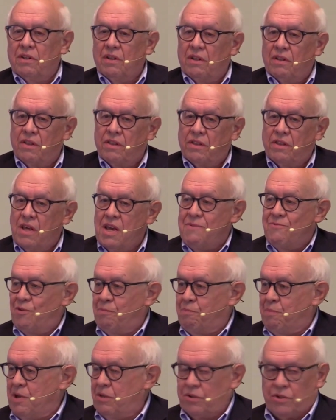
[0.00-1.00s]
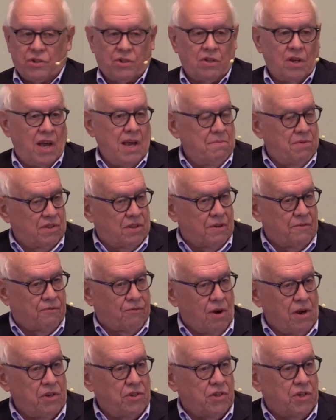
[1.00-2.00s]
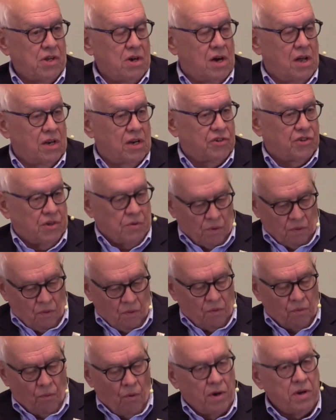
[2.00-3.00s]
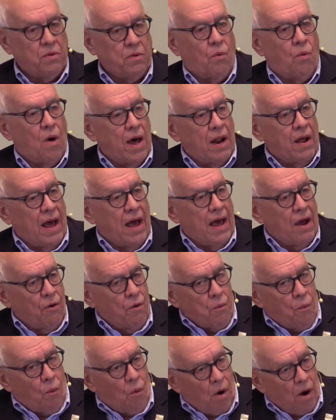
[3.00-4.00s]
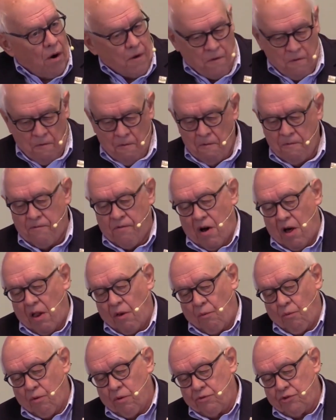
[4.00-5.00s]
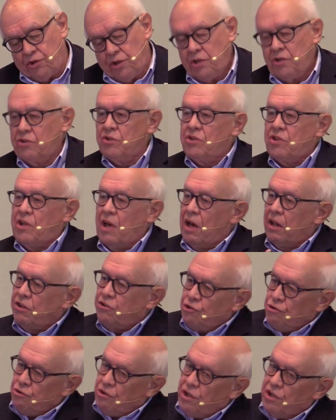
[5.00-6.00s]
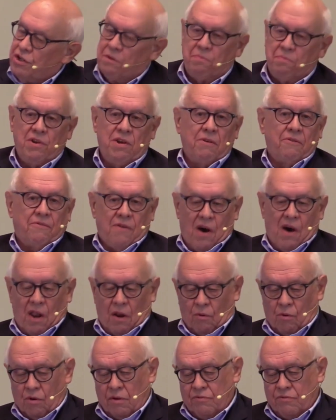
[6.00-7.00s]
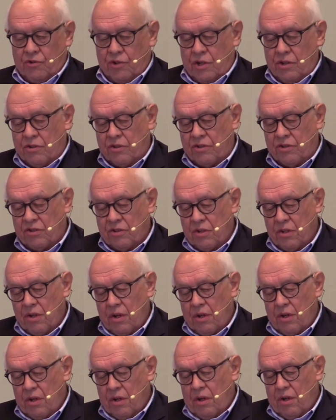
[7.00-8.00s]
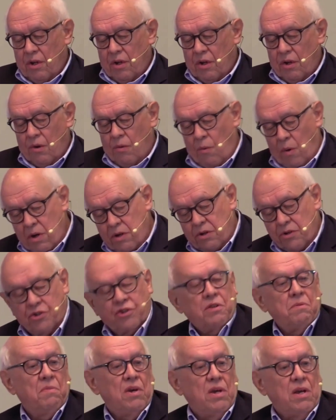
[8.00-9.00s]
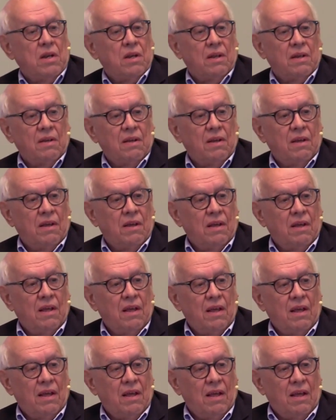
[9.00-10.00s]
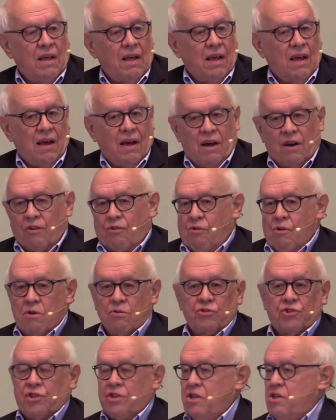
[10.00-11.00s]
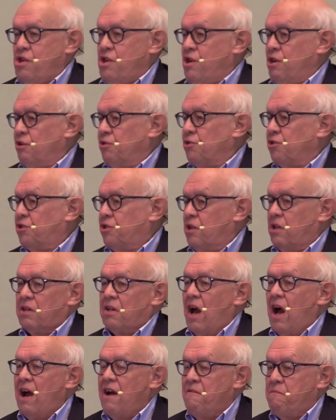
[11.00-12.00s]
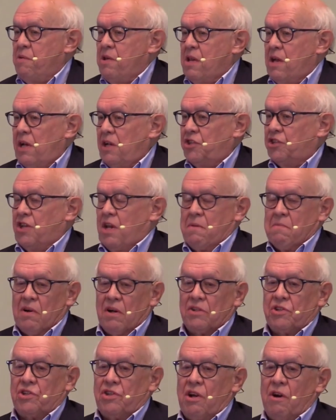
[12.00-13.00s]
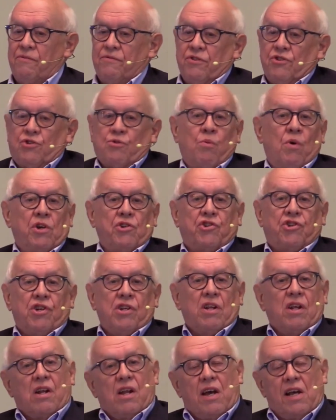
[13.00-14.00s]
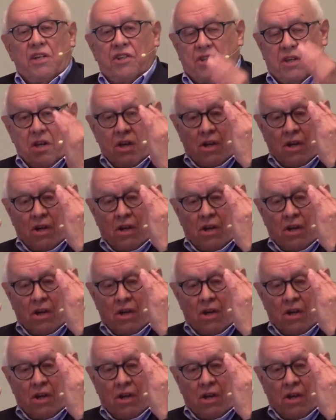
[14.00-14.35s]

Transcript: The theme would be the same, but the phraseology. Well, why are you a follower of Jesus? How did you get to be a follower of Jesus? What does it mean? Across the years that I've been asking myself this question and asking